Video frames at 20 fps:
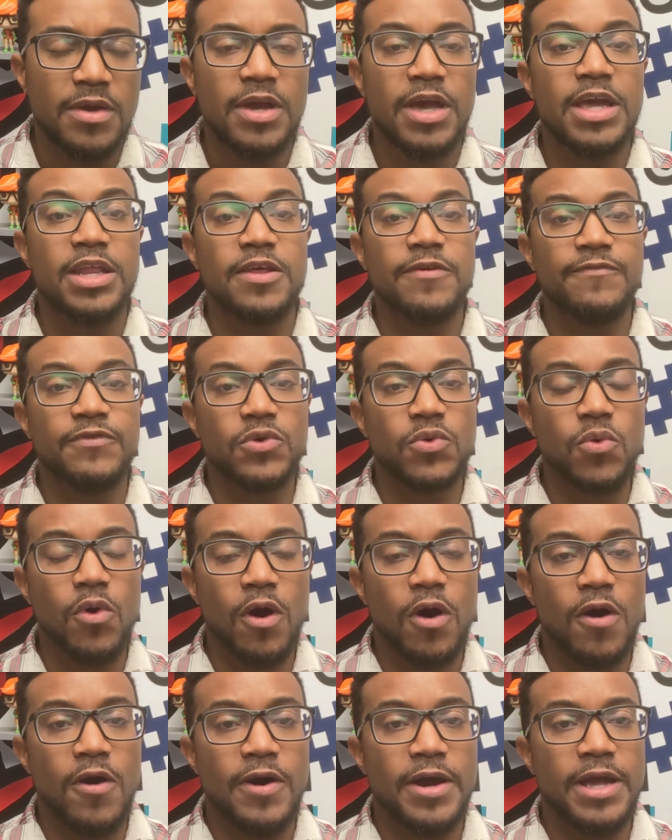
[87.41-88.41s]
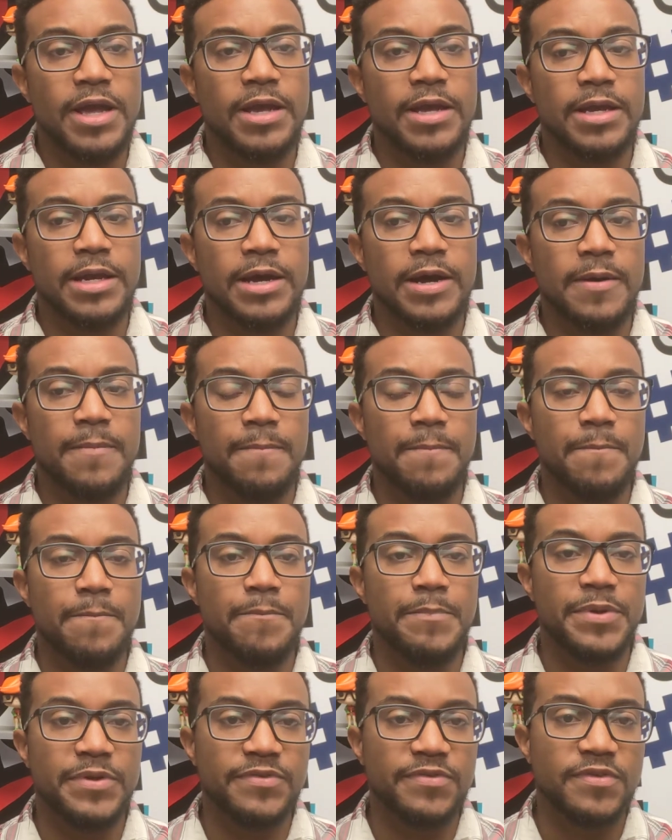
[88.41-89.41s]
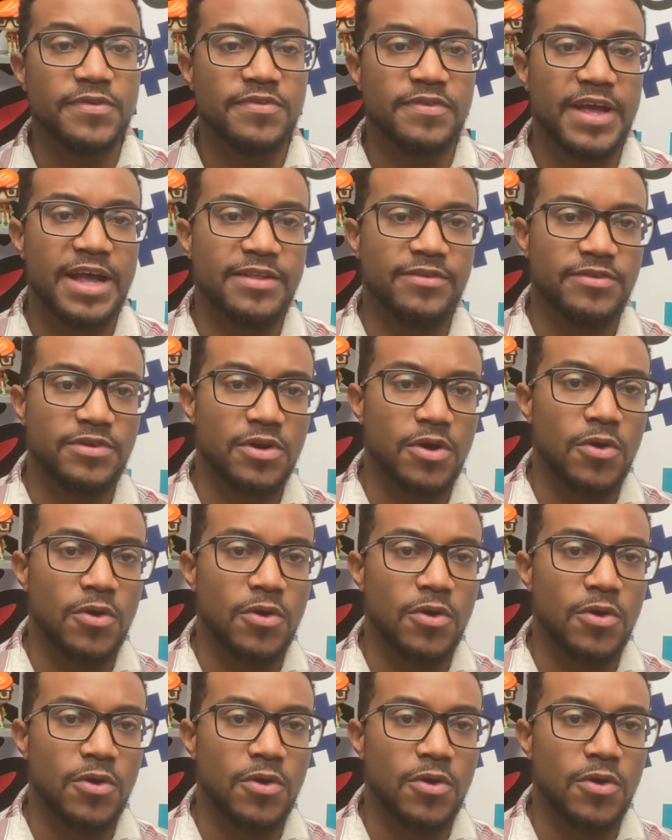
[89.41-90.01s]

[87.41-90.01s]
And if you are a business that,